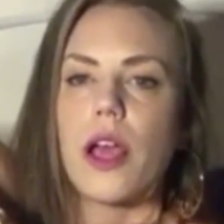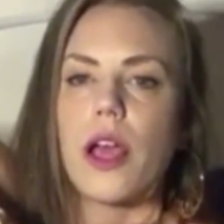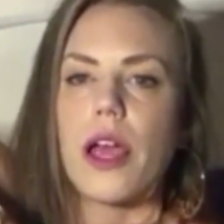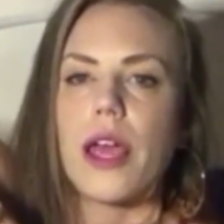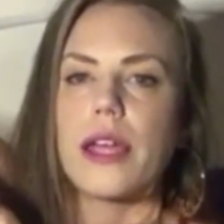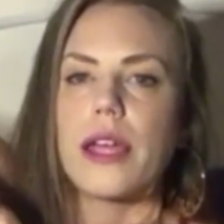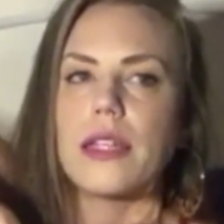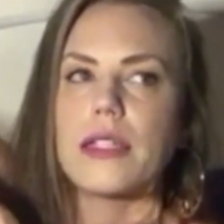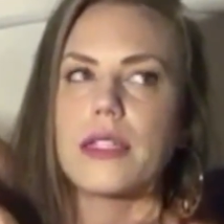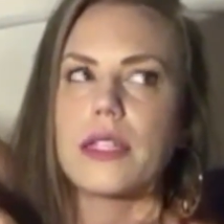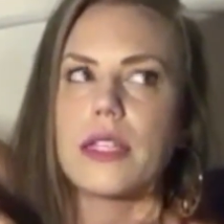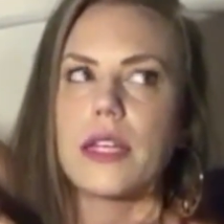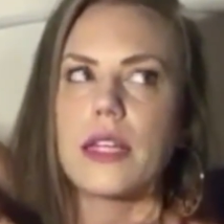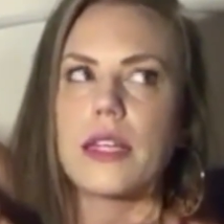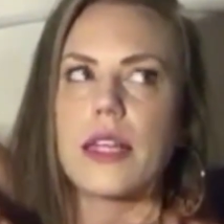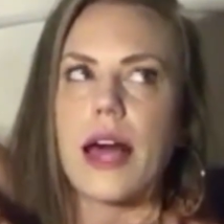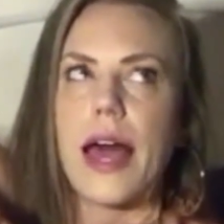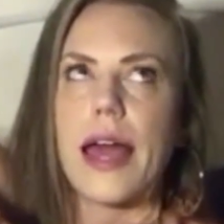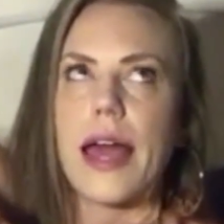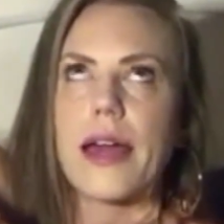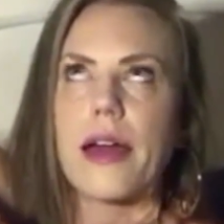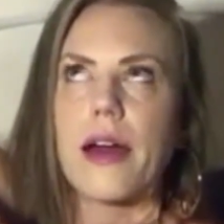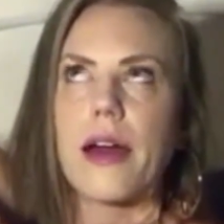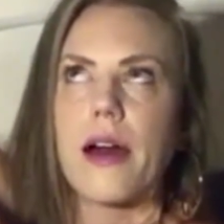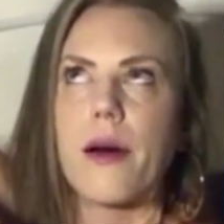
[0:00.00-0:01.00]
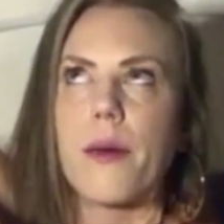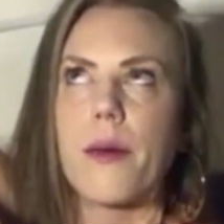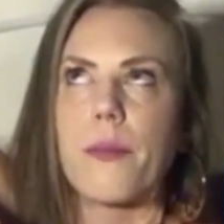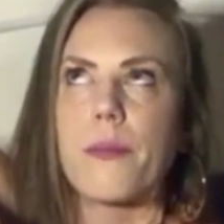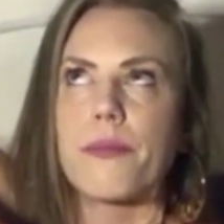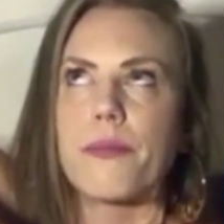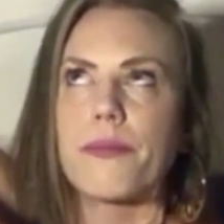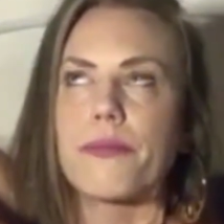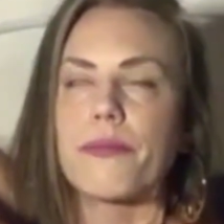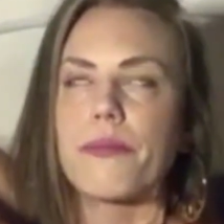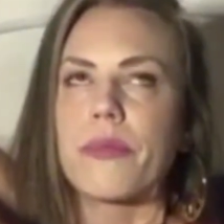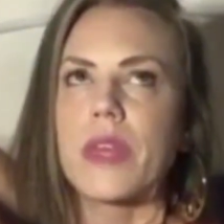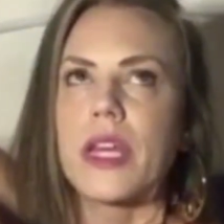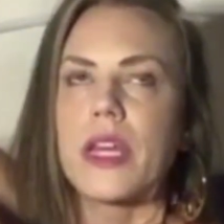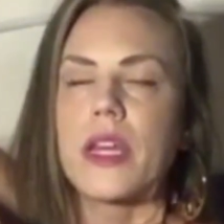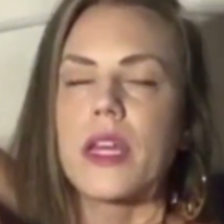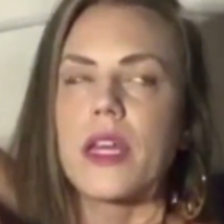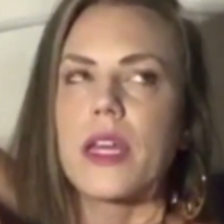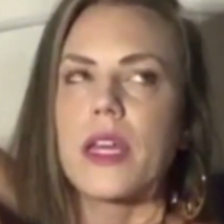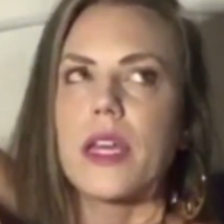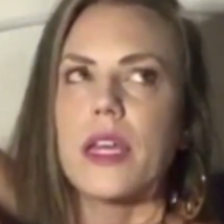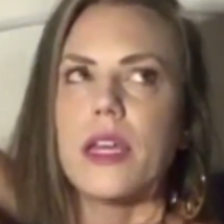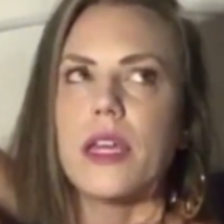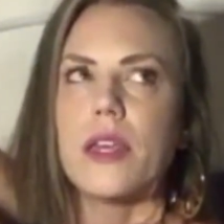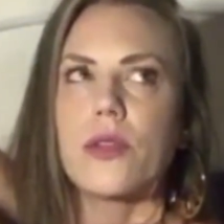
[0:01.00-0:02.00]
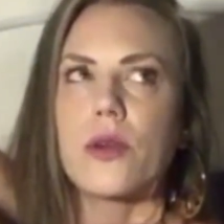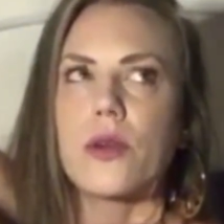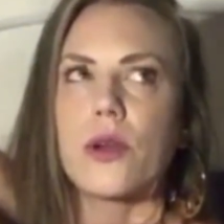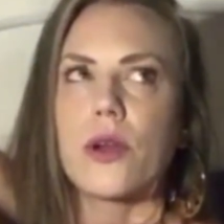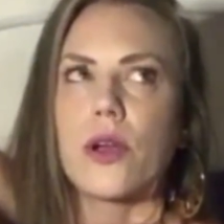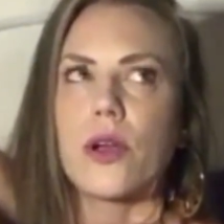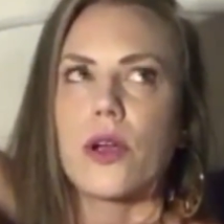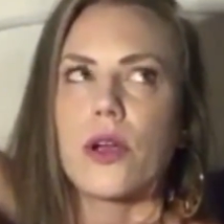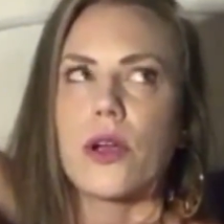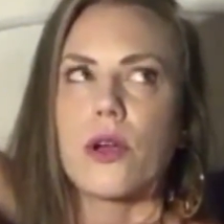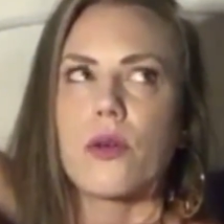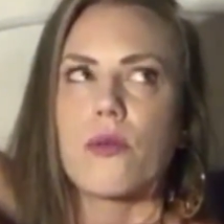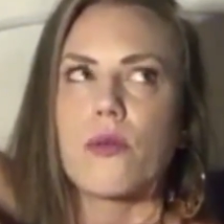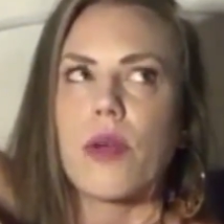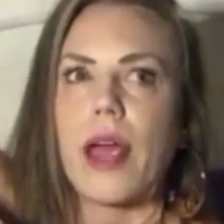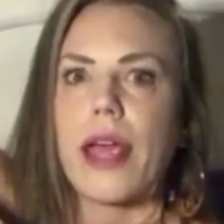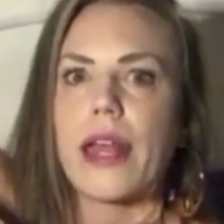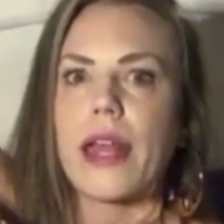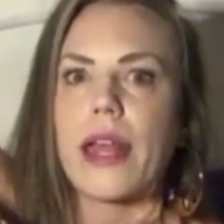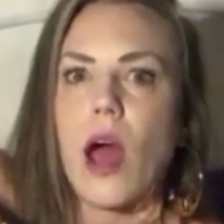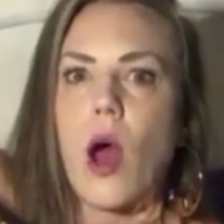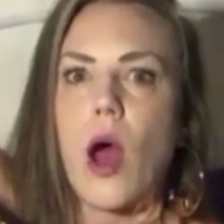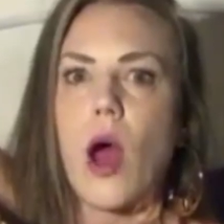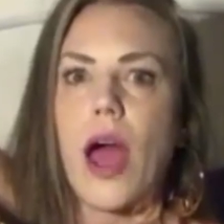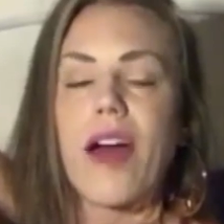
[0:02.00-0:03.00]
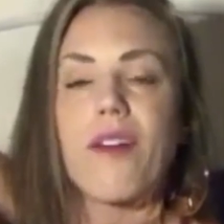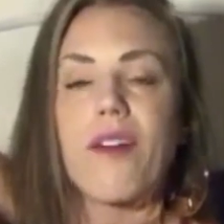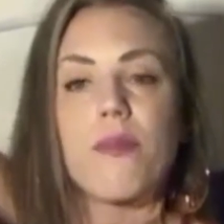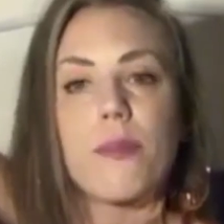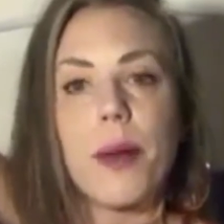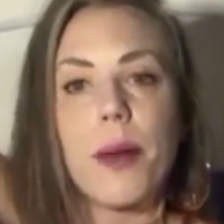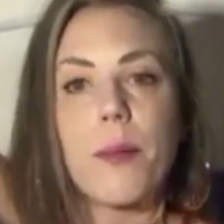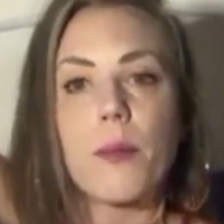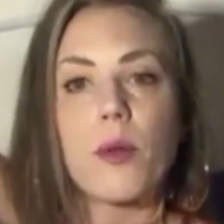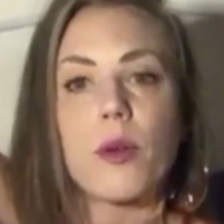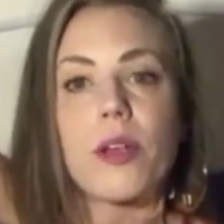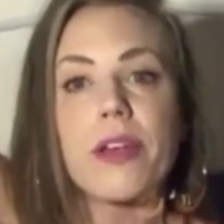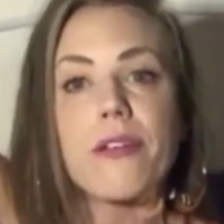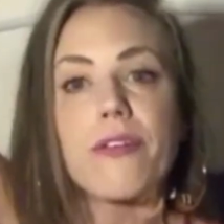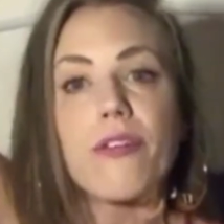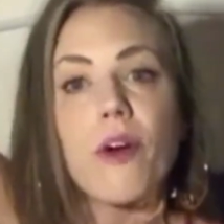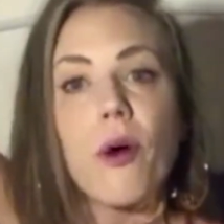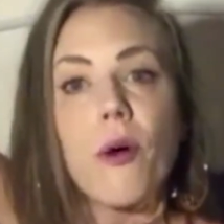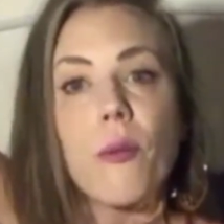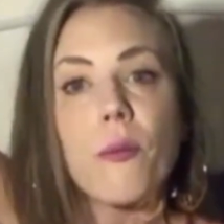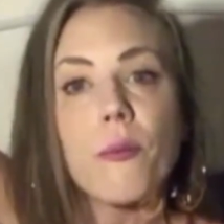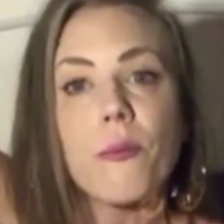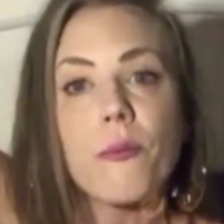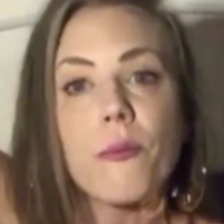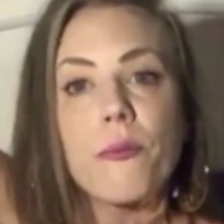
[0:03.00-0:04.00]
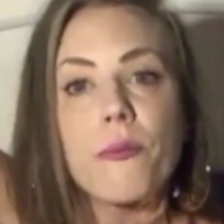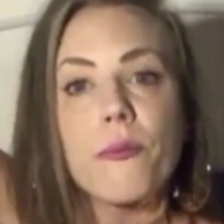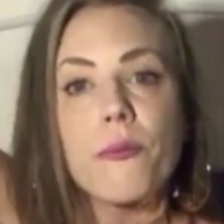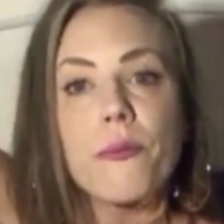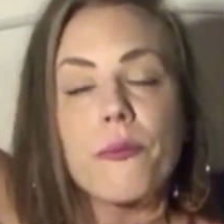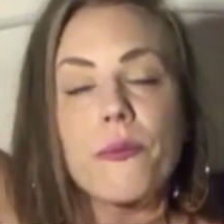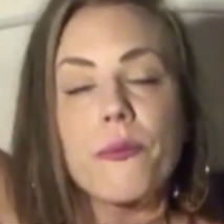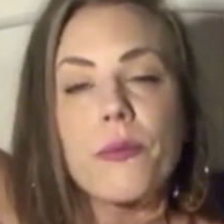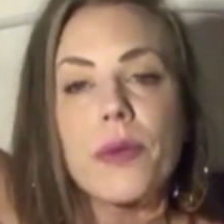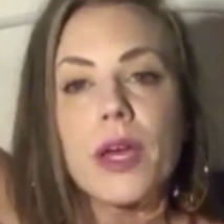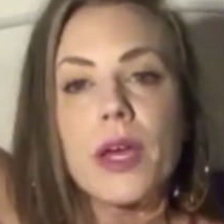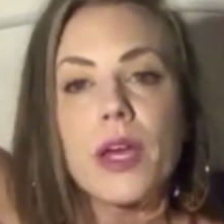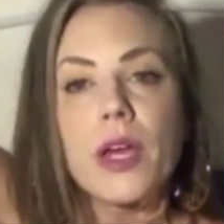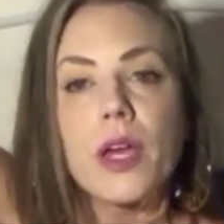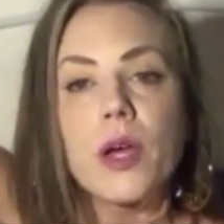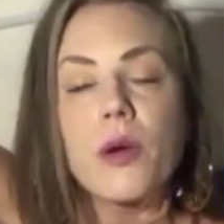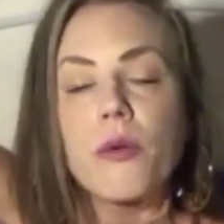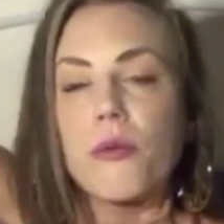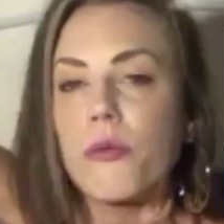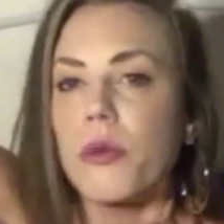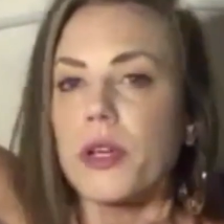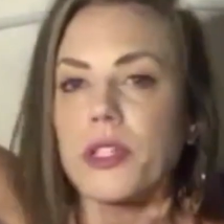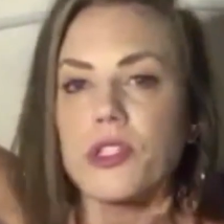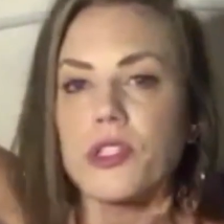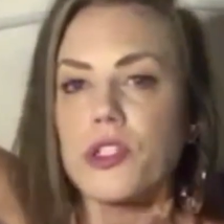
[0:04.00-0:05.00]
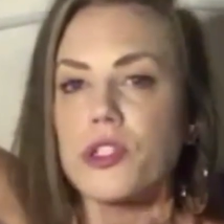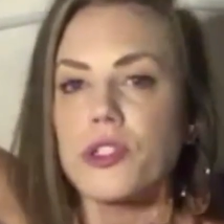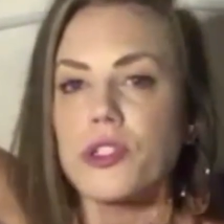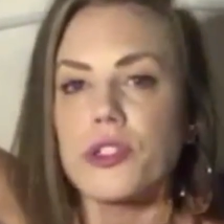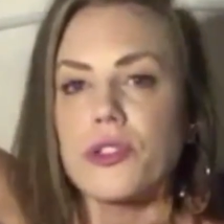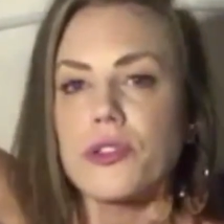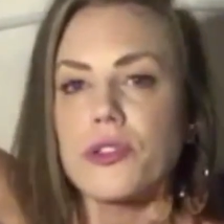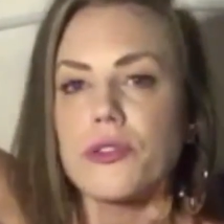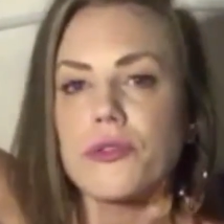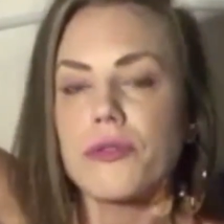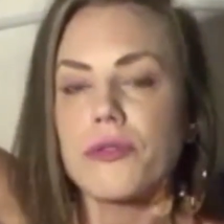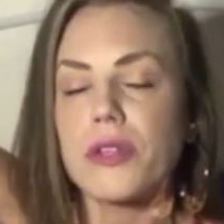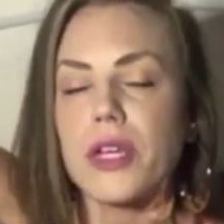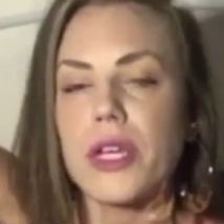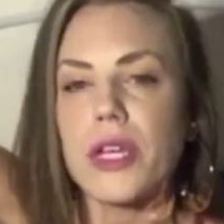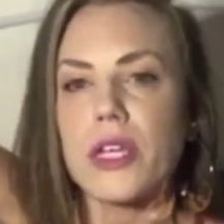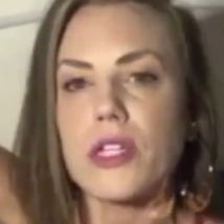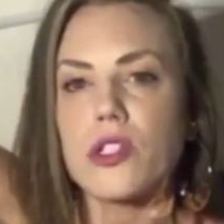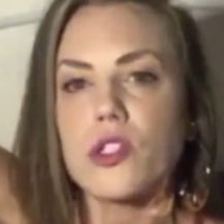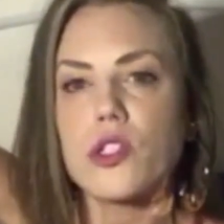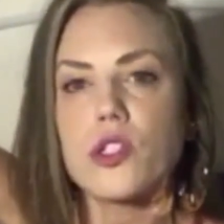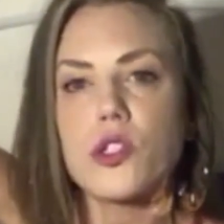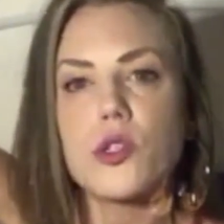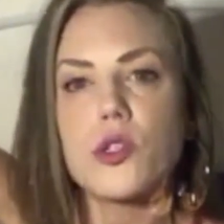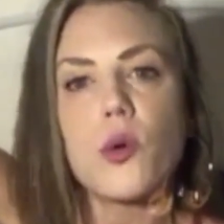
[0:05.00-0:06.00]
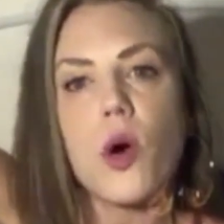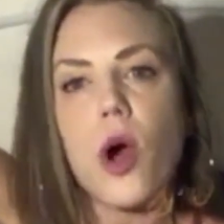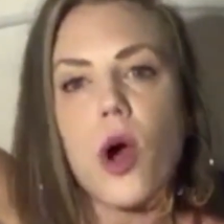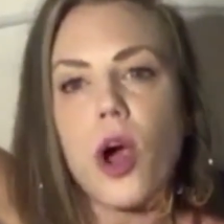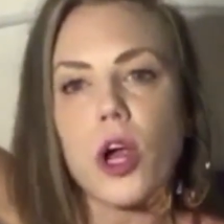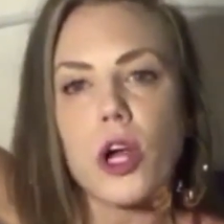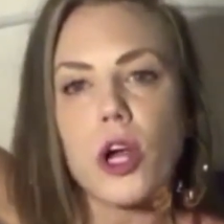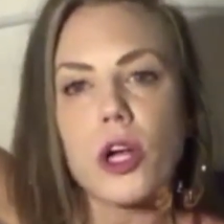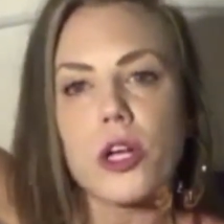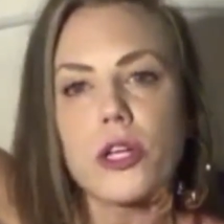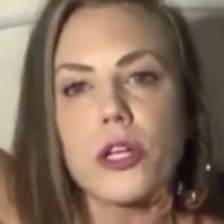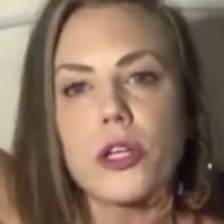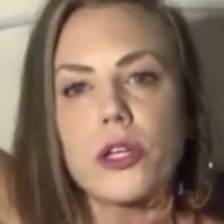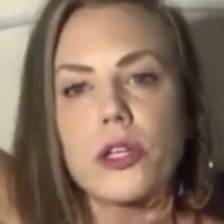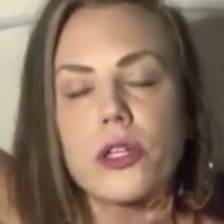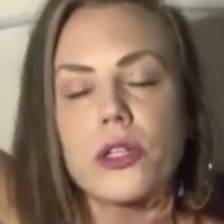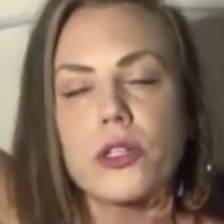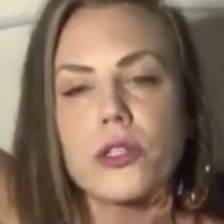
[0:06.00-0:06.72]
into like either right now I have memory foam, which is too hard.